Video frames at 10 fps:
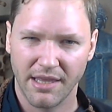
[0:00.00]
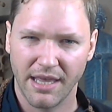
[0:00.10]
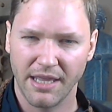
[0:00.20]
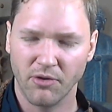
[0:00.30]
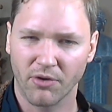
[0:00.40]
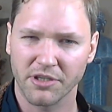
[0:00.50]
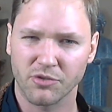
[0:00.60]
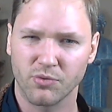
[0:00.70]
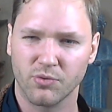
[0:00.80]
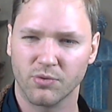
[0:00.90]
in order
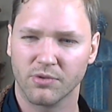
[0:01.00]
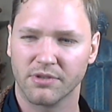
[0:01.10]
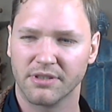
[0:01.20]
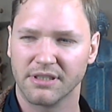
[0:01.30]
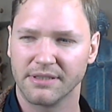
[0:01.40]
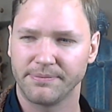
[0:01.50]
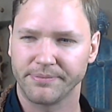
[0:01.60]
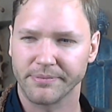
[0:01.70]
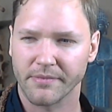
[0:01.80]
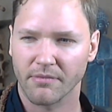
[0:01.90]
to
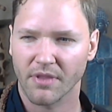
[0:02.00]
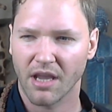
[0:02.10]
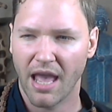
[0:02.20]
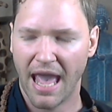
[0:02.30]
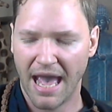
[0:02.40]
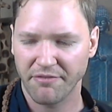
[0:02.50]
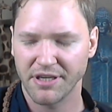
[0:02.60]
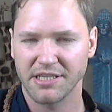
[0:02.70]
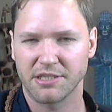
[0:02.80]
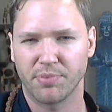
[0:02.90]
have
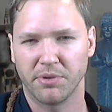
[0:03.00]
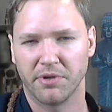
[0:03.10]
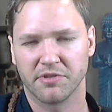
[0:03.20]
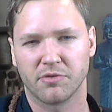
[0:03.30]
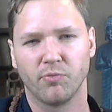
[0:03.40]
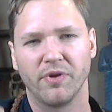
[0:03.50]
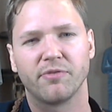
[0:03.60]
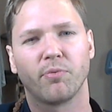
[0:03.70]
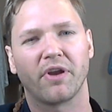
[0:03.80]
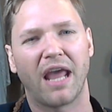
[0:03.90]
an experience
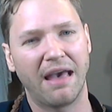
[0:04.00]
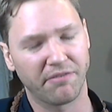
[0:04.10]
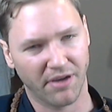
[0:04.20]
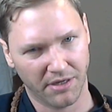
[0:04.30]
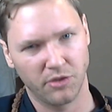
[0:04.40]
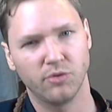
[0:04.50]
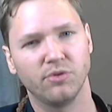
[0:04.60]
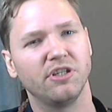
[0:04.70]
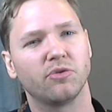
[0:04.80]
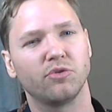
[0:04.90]
with whatever, you
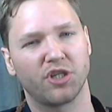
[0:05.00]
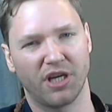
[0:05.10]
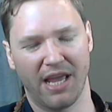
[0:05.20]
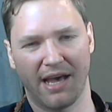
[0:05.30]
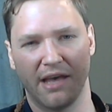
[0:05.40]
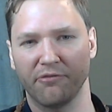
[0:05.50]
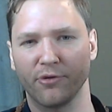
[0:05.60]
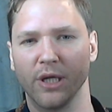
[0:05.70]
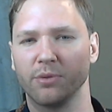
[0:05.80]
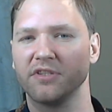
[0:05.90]
need to share a
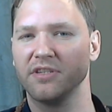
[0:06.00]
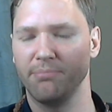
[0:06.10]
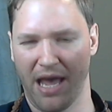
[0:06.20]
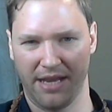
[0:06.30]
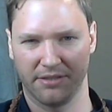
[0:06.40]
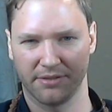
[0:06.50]
frequency band.